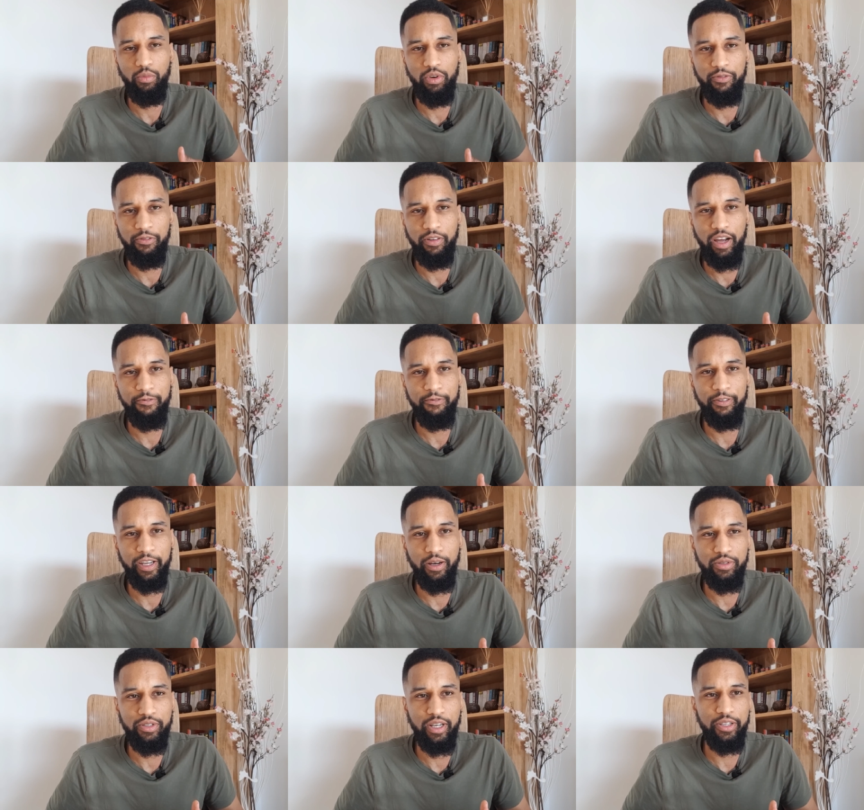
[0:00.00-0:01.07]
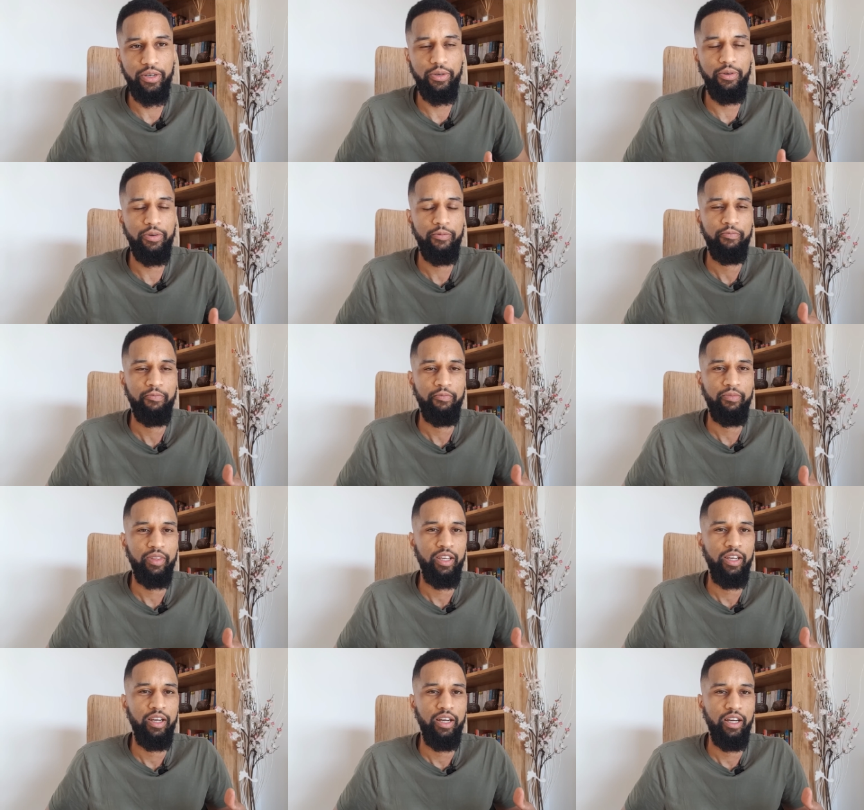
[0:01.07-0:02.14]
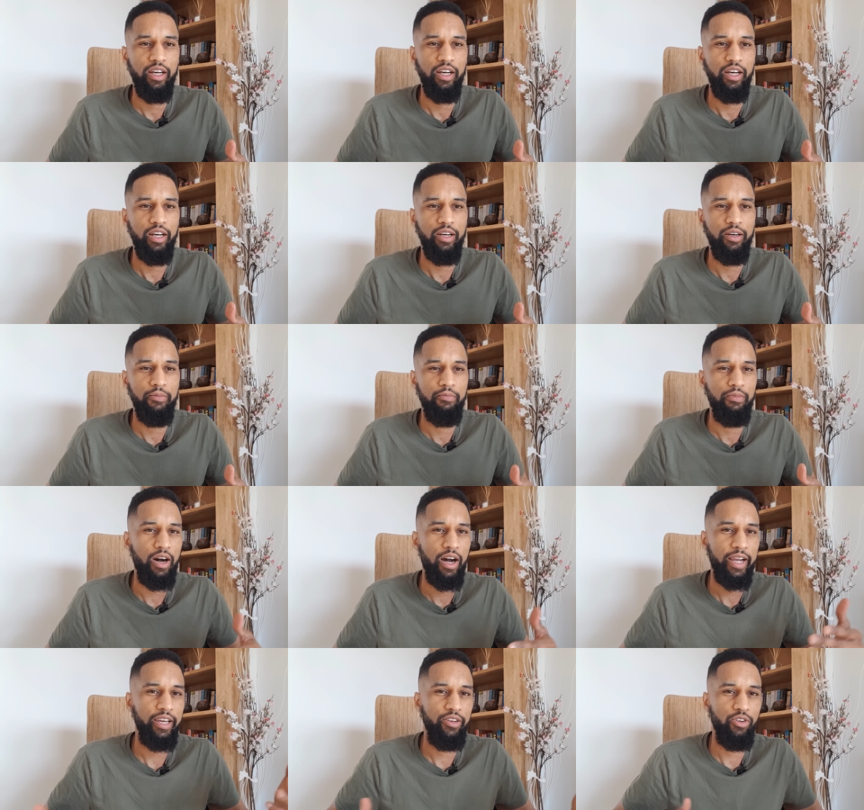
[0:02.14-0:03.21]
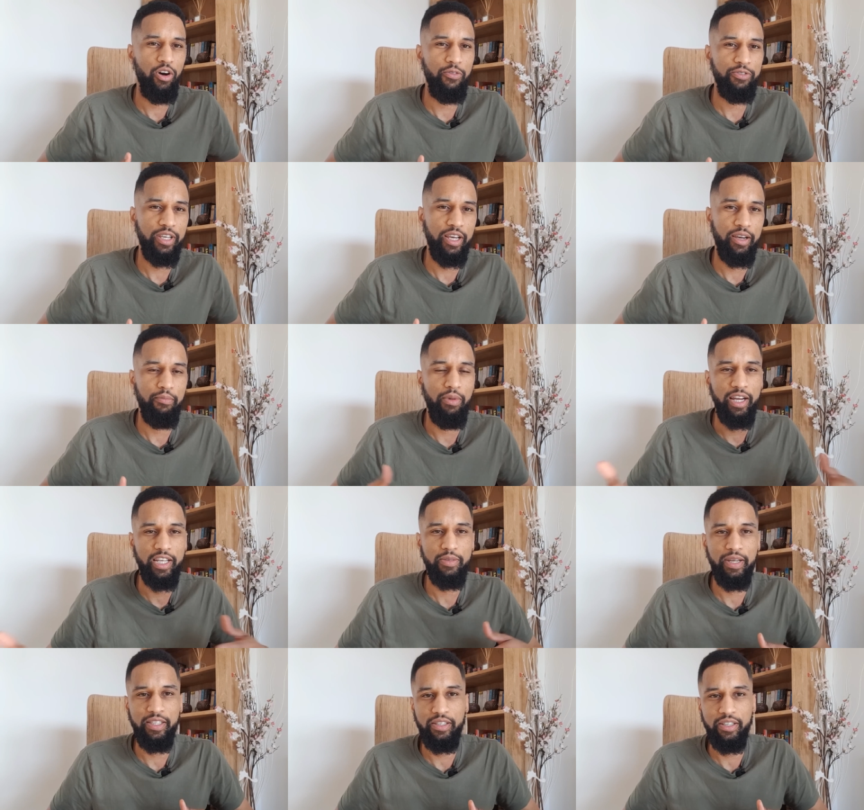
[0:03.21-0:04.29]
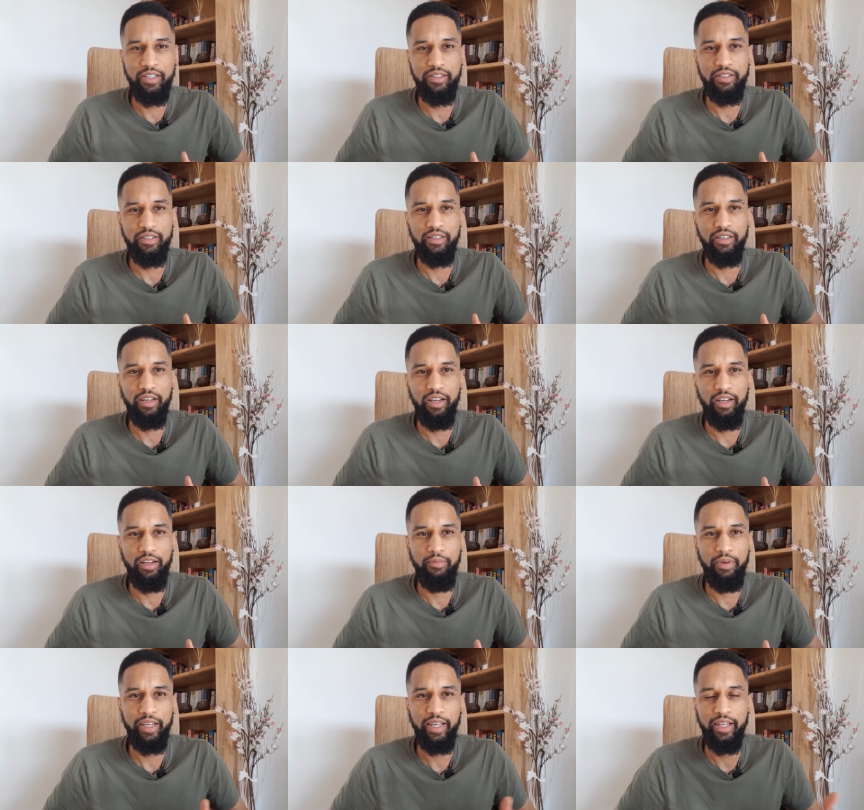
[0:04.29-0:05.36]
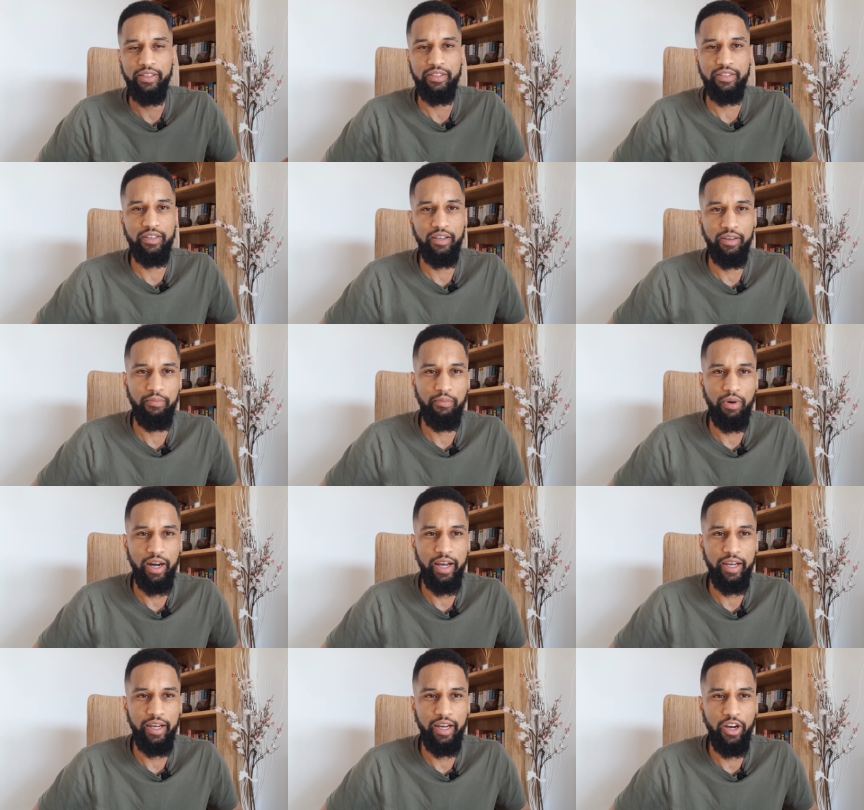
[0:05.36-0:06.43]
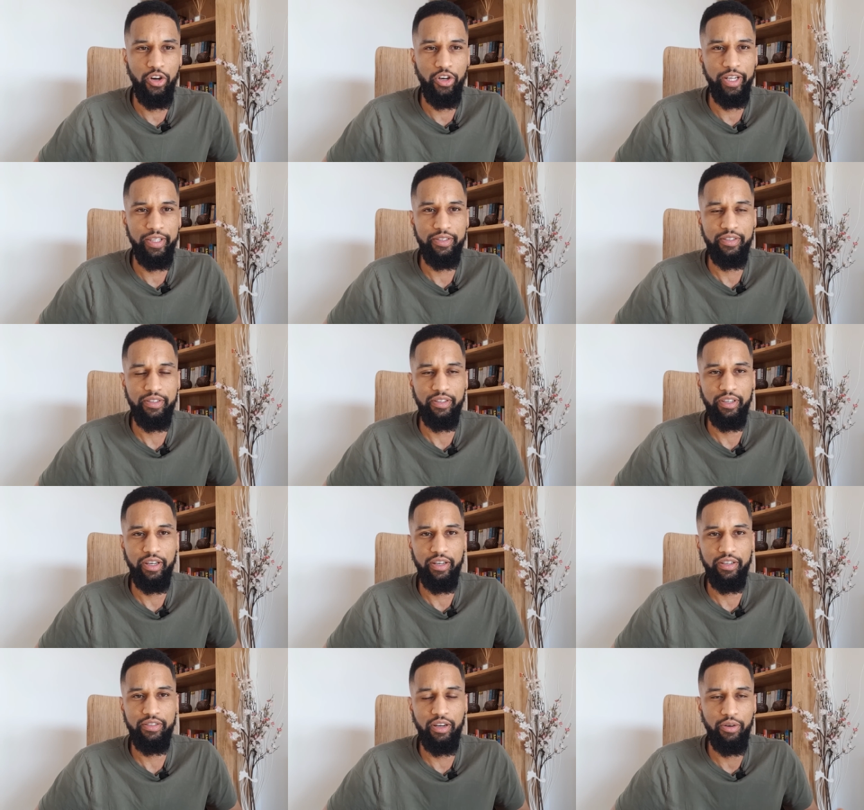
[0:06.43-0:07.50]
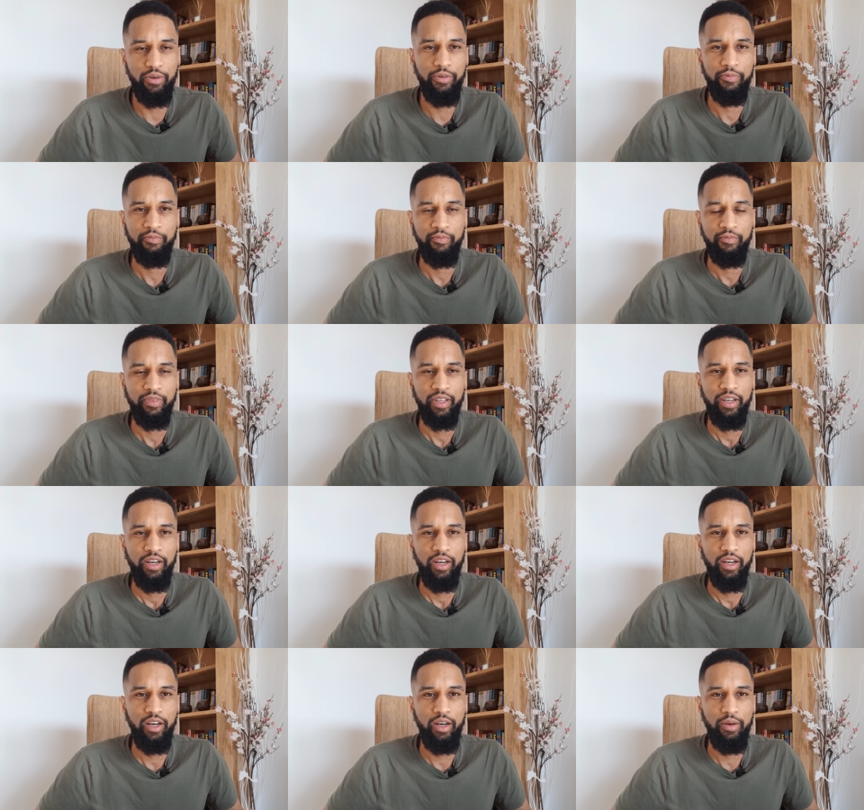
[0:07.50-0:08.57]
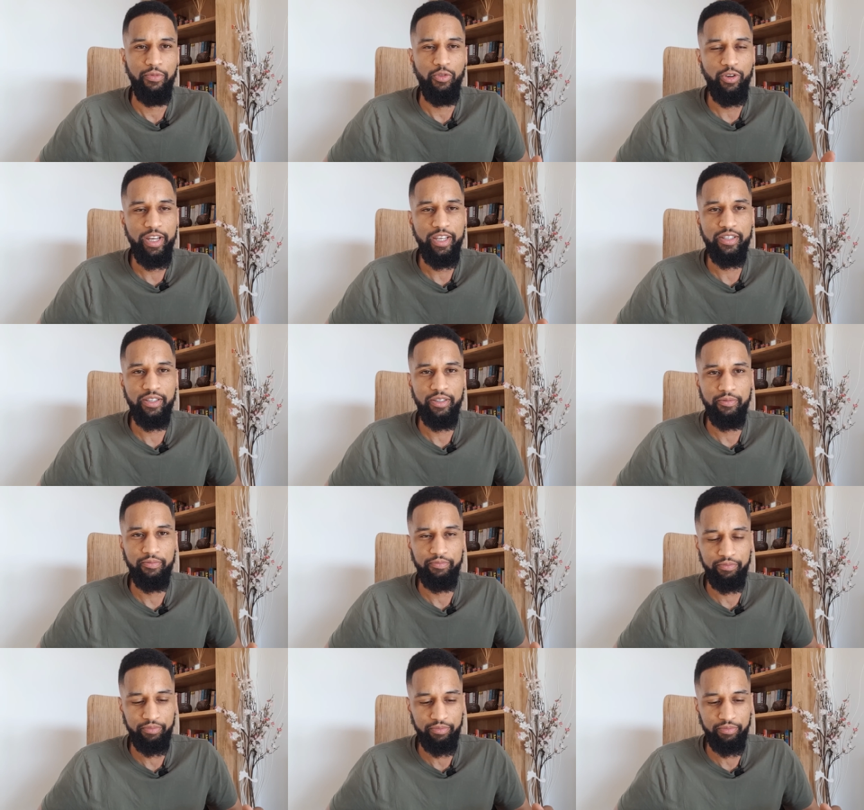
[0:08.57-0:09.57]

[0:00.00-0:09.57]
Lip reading: with everything else I do, I can offset my expenses against my earnings, yeah? So the reason